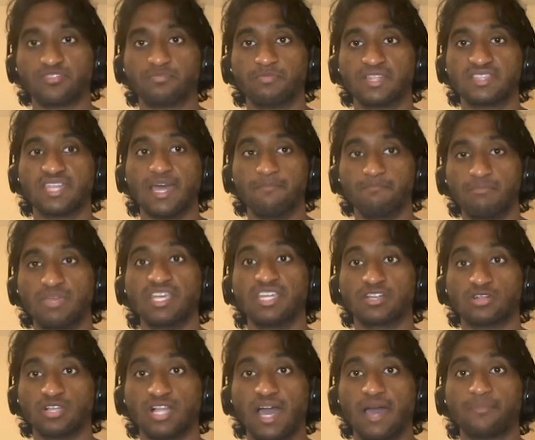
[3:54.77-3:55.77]
but that mini
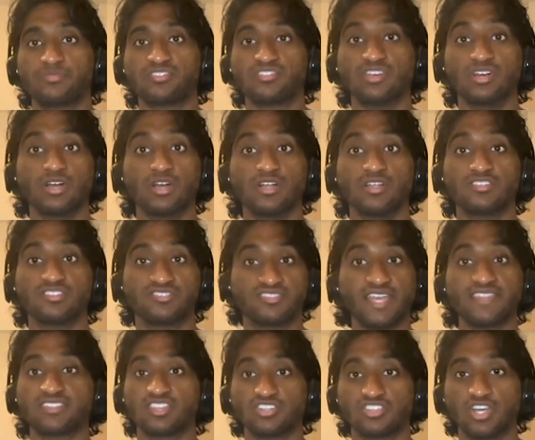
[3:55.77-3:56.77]
collapse
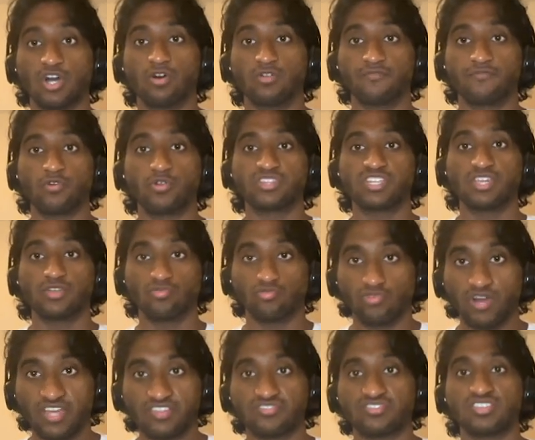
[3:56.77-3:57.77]
set the tone for the
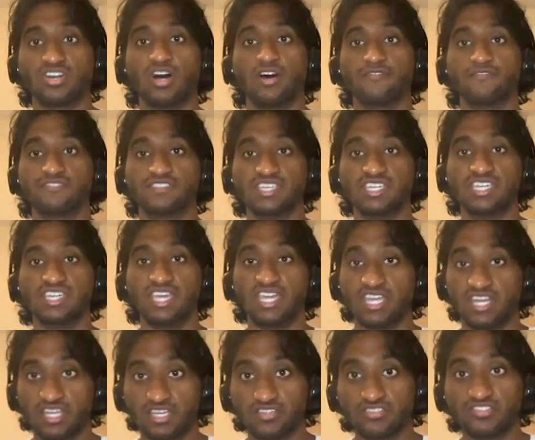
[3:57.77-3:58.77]
rest of the
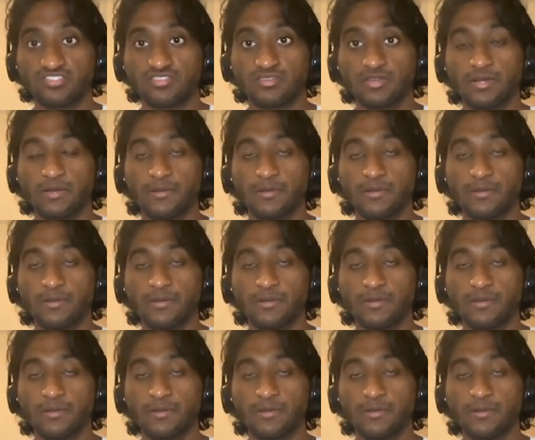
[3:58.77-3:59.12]
innings.